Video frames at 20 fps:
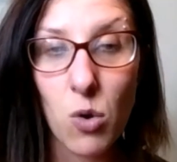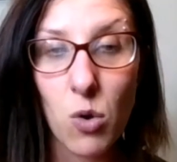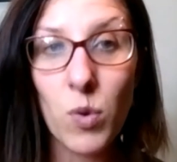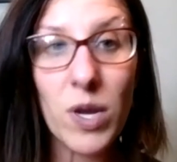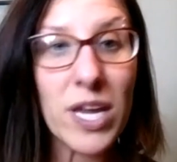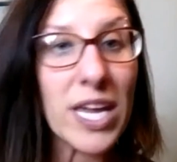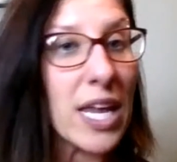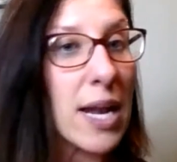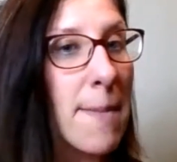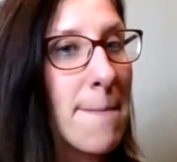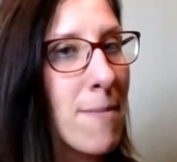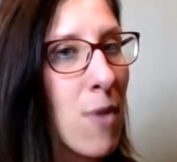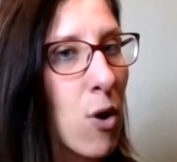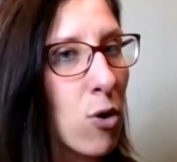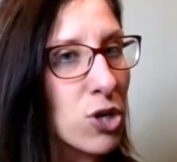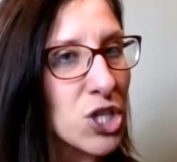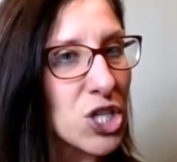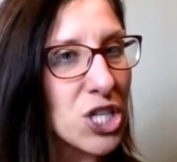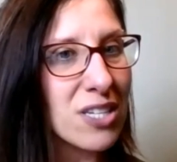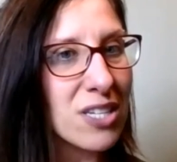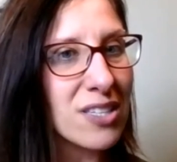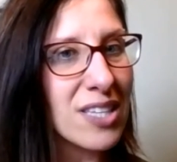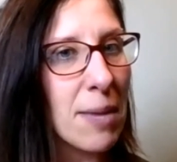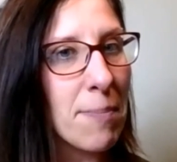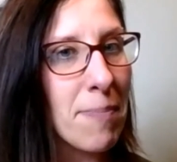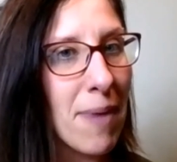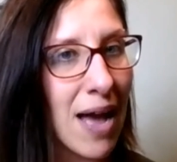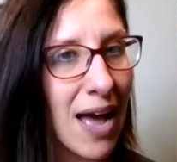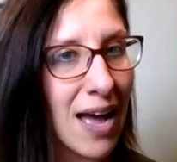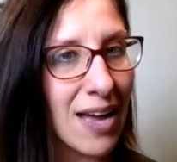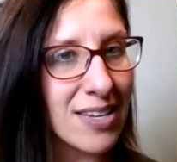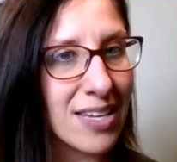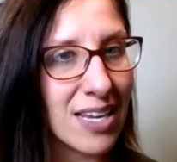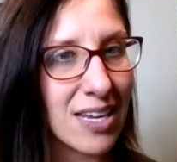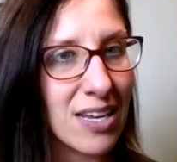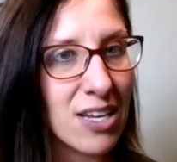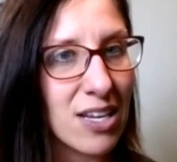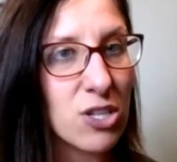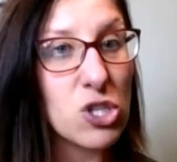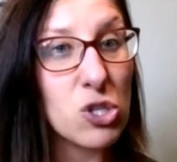We get emotionally
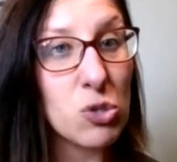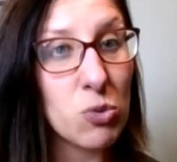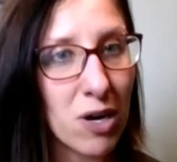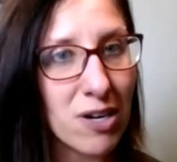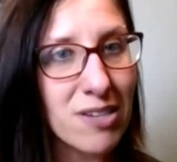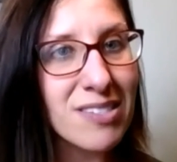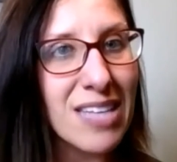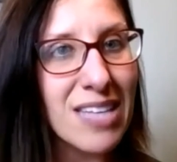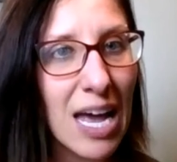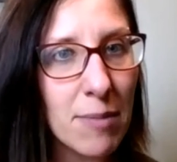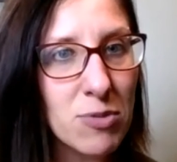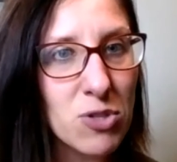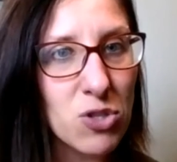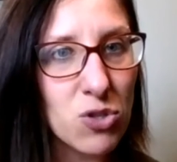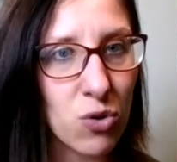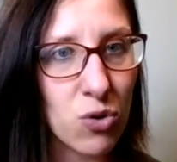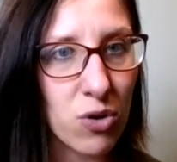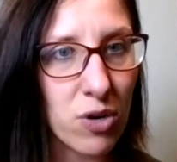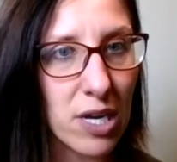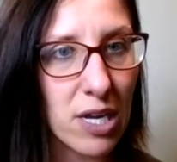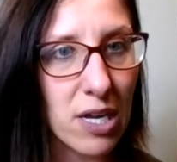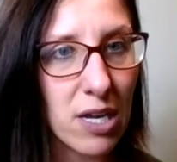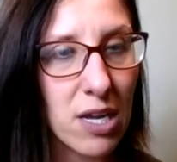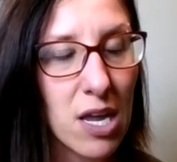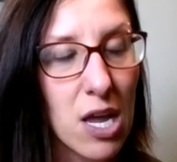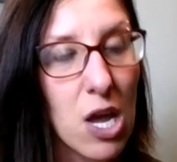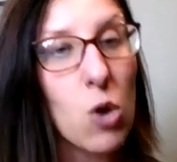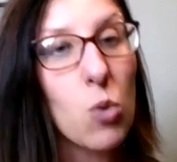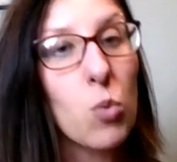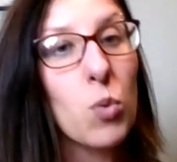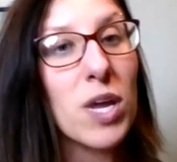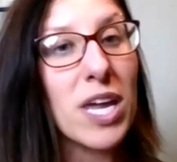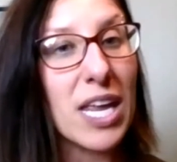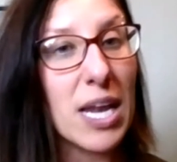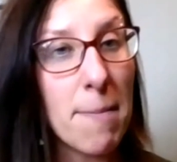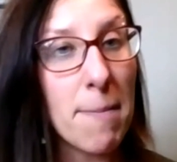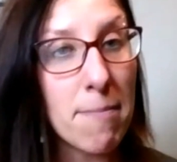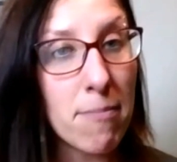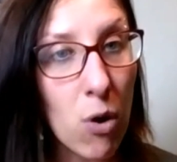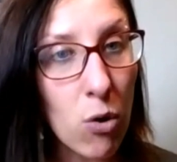bonded to our sob story. We get
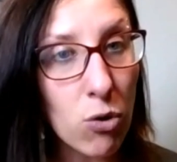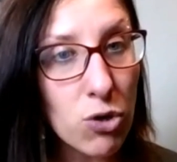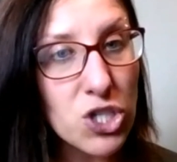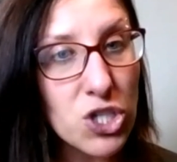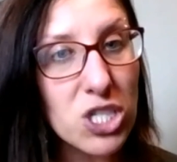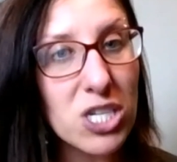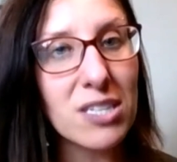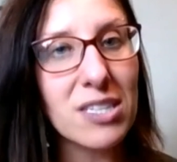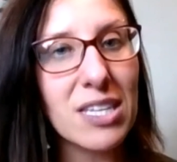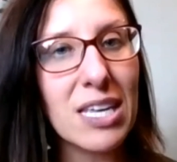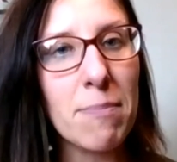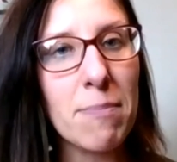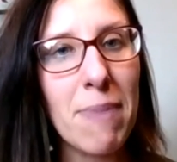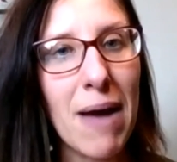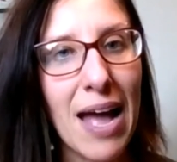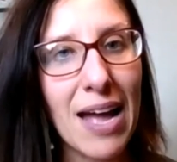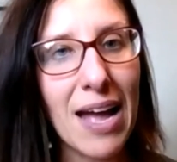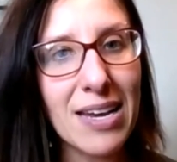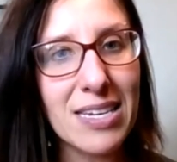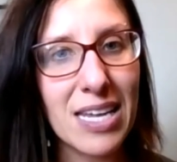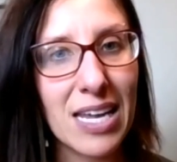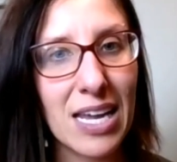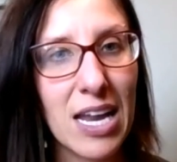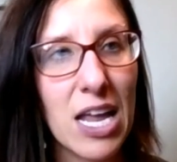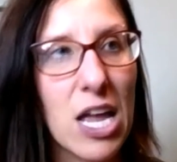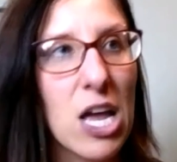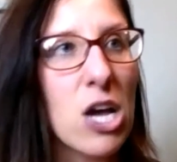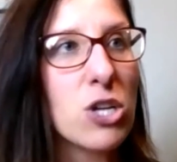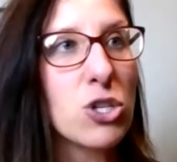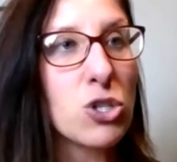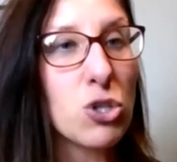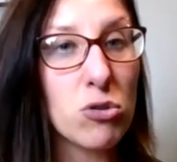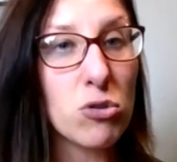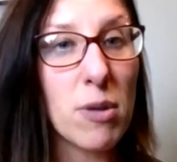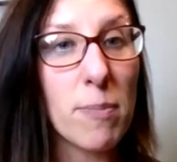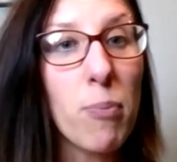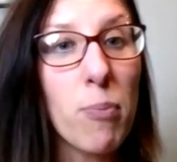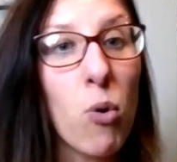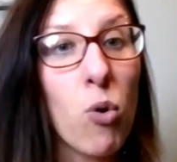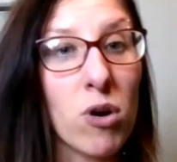emotionally bonded to
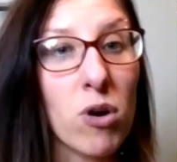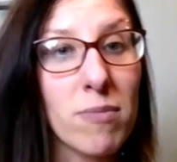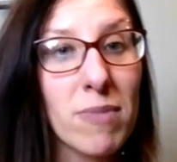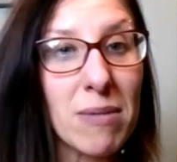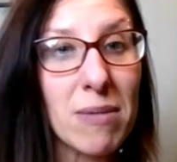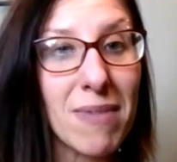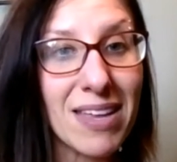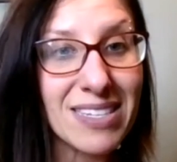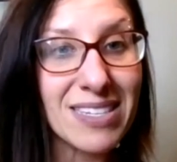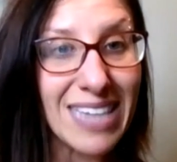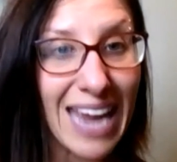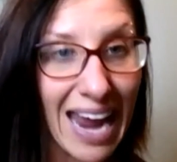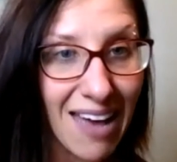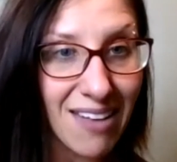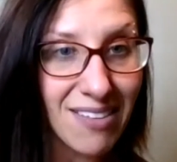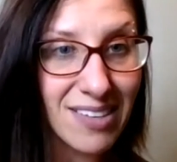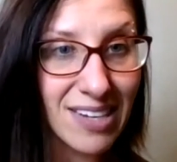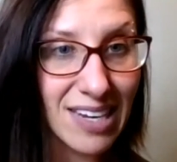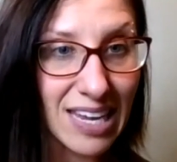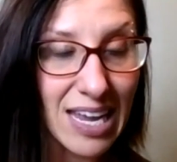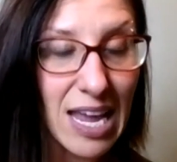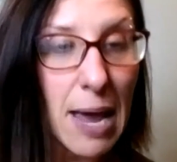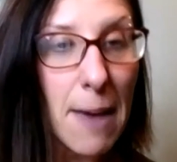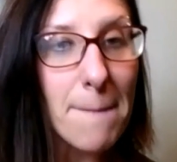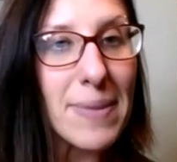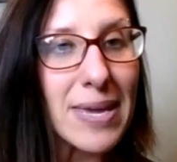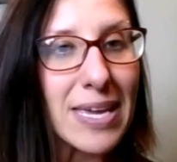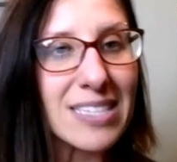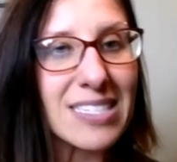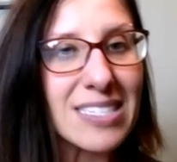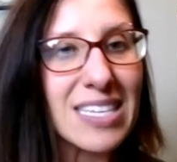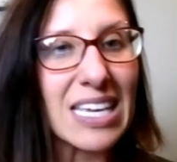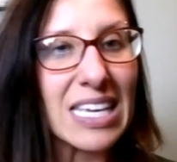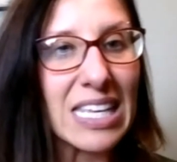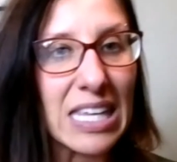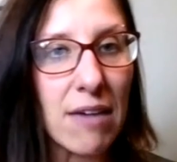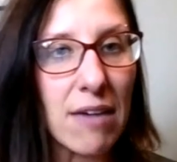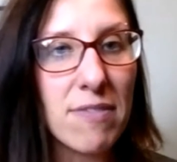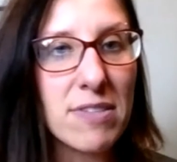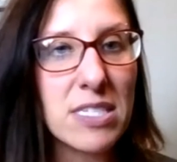the poor me mentality because
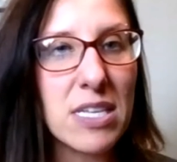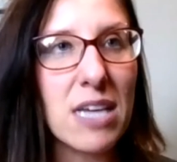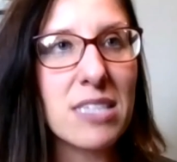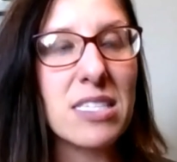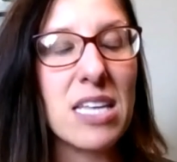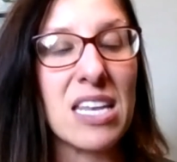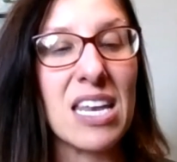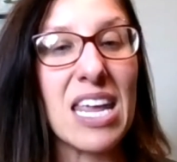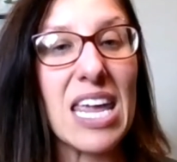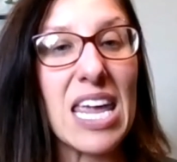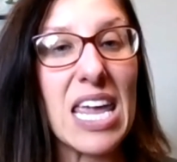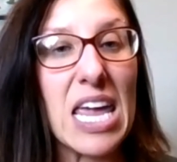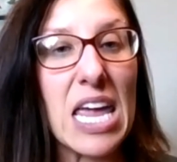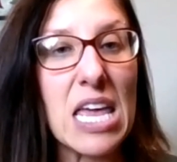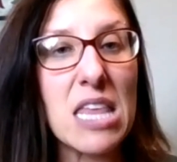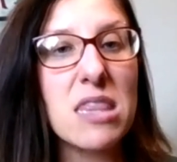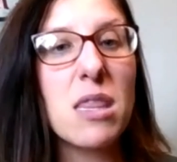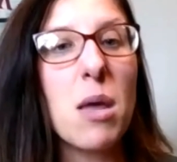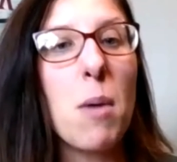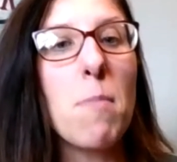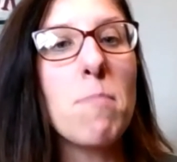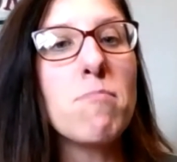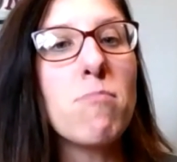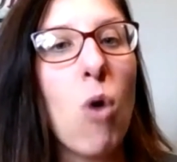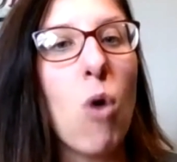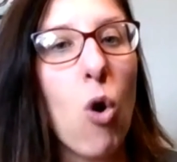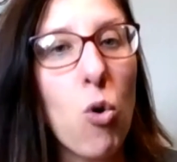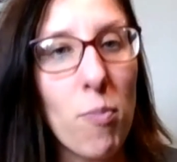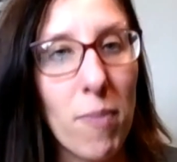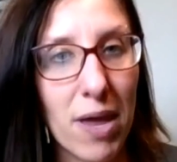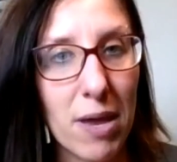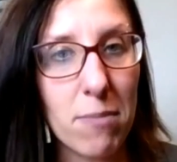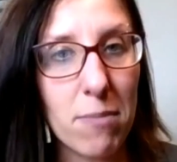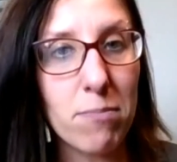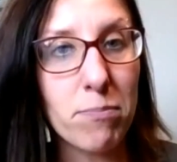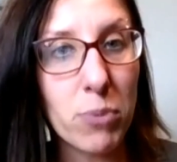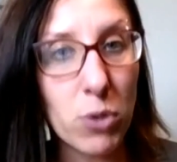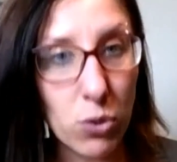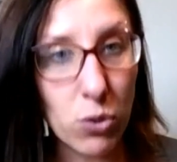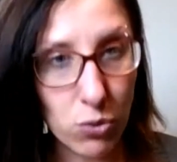it gives us an in the moment
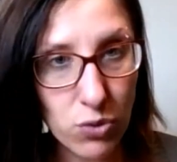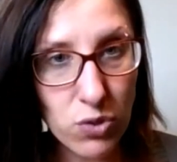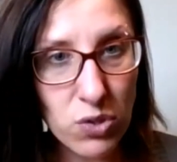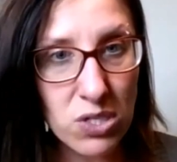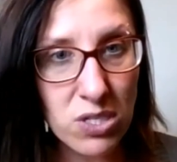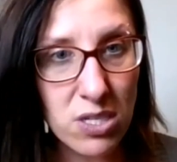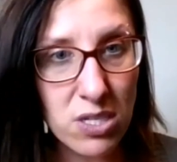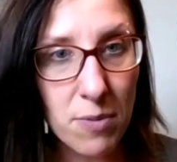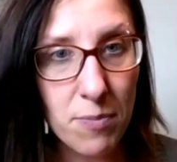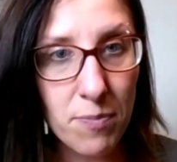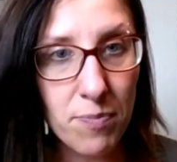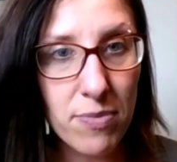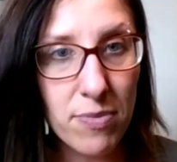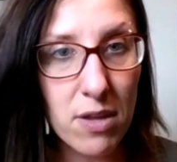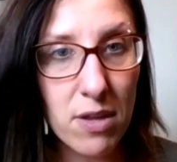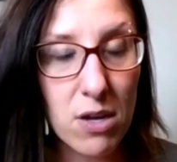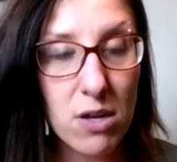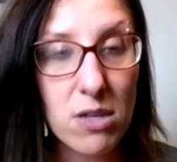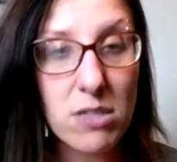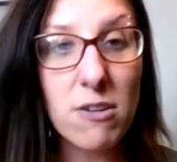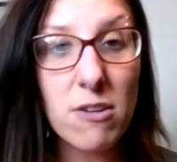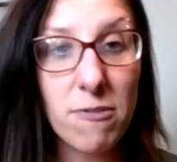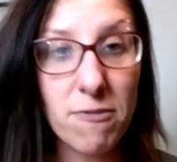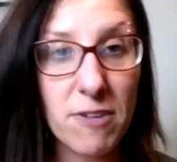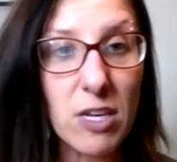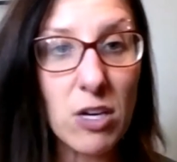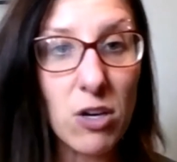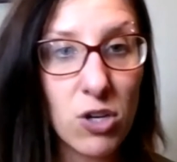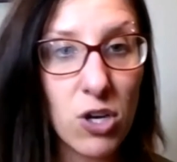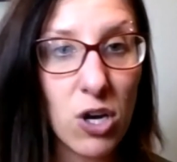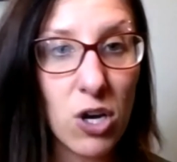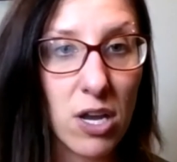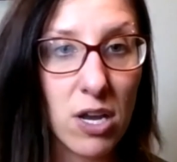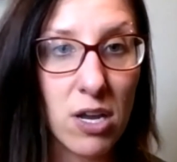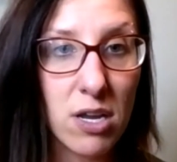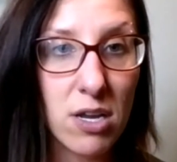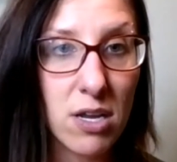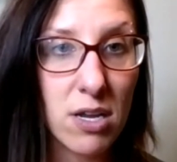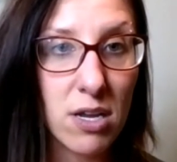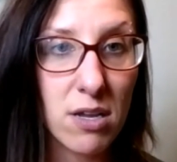boost to feel good.
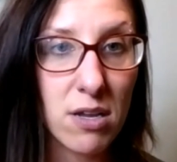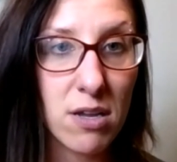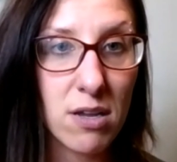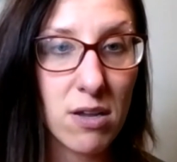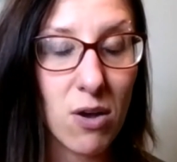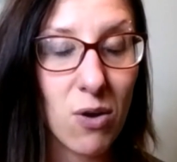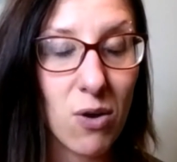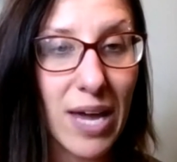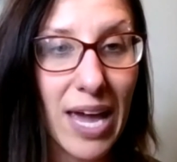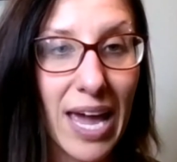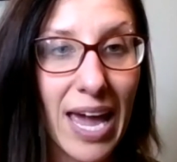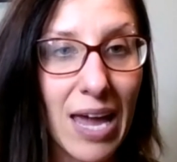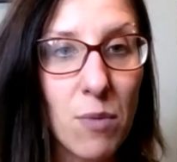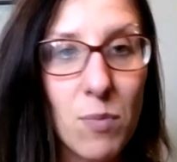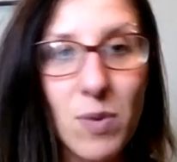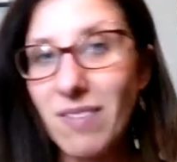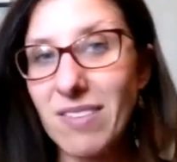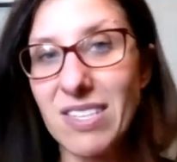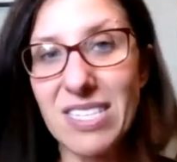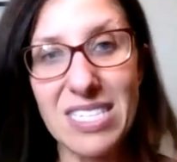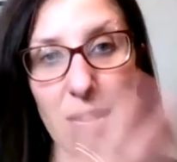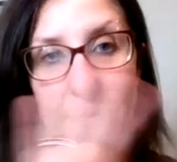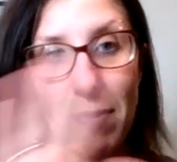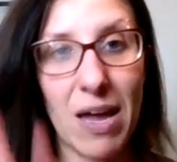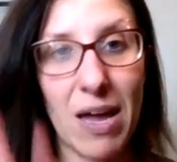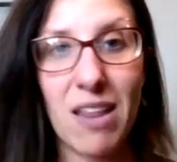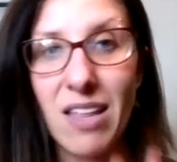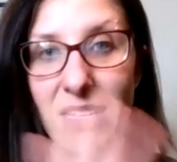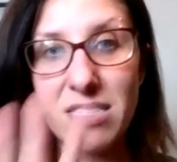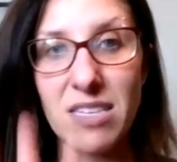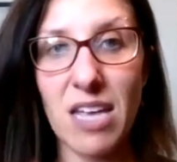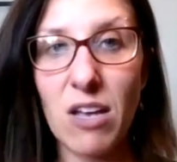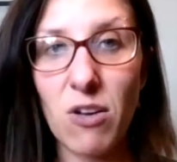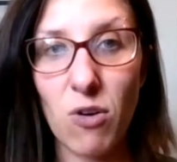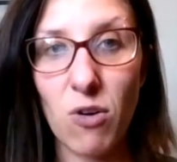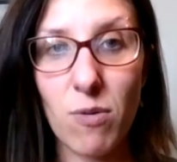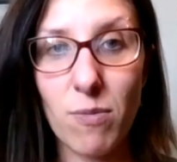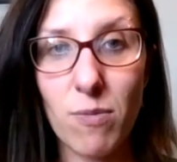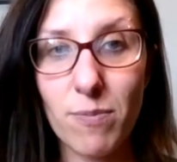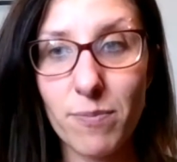Okay? We have to step out of that
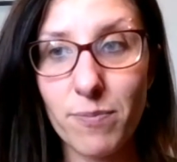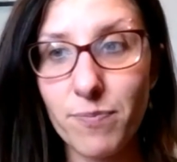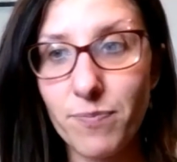cycle.